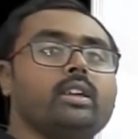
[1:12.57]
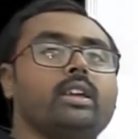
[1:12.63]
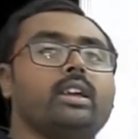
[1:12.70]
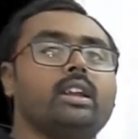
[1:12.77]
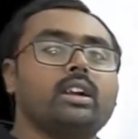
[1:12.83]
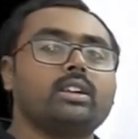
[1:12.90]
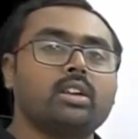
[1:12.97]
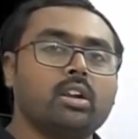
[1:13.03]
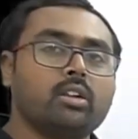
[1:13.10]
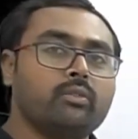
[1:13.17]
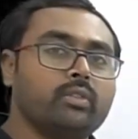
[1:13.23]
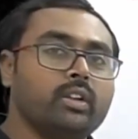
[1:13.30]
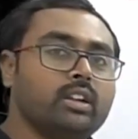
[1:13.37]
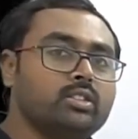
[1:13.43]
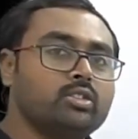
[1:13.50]
electric
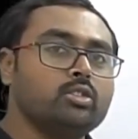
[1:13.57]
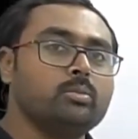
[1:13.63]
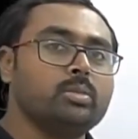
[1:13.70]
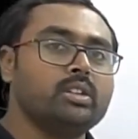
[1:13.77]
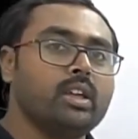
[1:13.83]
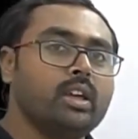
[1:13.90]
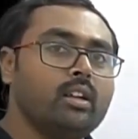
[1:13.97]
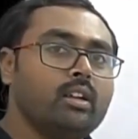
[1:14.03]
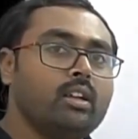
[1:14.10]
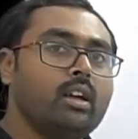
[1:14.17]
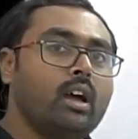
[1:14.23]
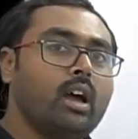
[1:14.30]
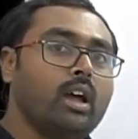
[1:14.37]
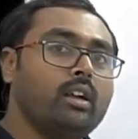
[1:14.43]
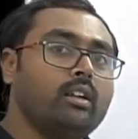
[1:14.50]
field should be there,
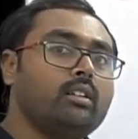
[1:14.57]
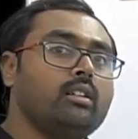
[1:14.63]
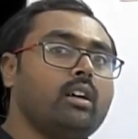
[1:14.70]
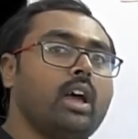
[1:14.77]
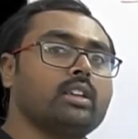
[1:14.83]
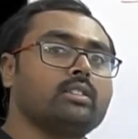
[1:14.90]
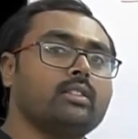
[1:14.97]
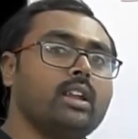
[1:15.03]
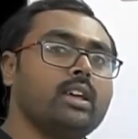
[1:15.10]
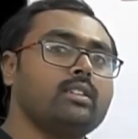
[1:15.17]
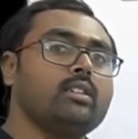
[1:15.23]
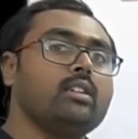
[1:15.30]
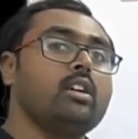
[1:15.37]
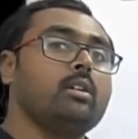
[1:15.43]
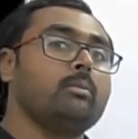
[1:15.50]
and as well as
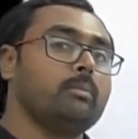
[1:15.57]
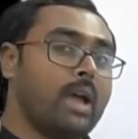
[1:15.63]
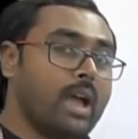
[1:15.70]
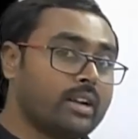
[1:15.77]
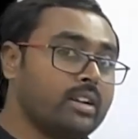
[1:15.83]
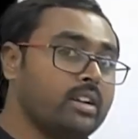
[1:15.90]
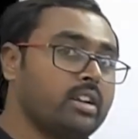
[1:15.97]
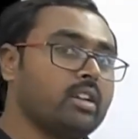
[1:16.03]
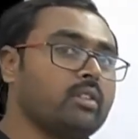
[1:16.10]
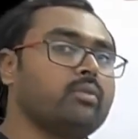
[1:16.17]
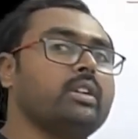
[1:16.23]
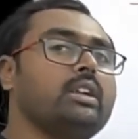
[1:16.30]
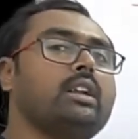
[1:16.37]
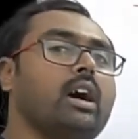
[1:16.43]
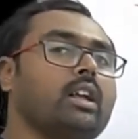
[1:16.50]
magnetic
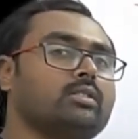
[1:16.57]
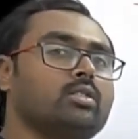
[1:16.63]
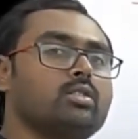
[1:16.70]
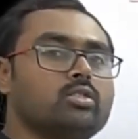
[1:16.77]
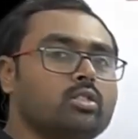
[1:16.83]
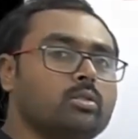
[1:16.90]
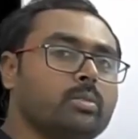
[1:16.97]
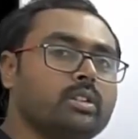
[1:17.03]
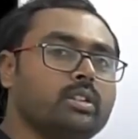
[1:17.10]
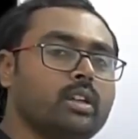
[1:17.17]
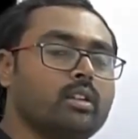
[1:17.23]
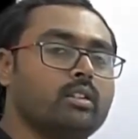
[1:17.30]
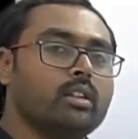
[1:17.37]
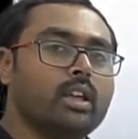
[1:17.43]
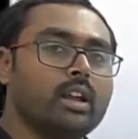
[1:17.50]
field also should be
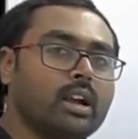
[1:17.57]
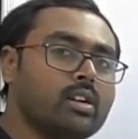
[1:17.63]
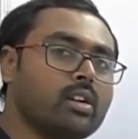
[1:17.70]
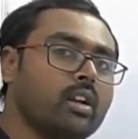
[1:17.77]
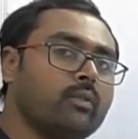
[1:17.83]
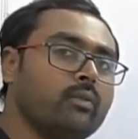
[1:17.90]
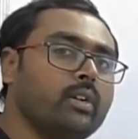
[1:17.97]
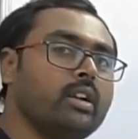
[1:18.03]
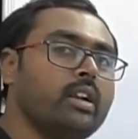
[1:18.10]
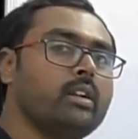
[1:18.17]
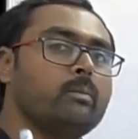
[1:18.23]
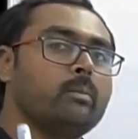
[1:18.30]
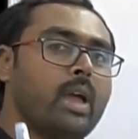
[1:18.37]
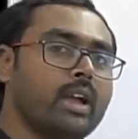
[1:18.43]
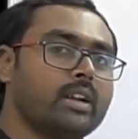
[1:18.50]
there. Electric field
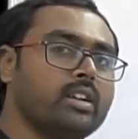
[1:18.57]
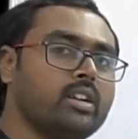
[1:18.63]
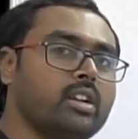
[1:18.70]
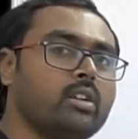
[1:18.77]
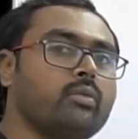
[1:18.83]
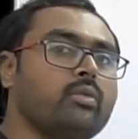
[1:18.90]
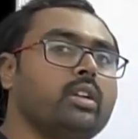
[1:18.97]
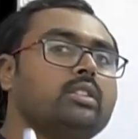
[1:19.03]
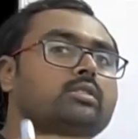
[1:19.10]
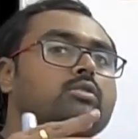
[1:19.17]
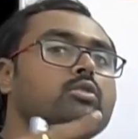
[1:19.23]
and magnetic field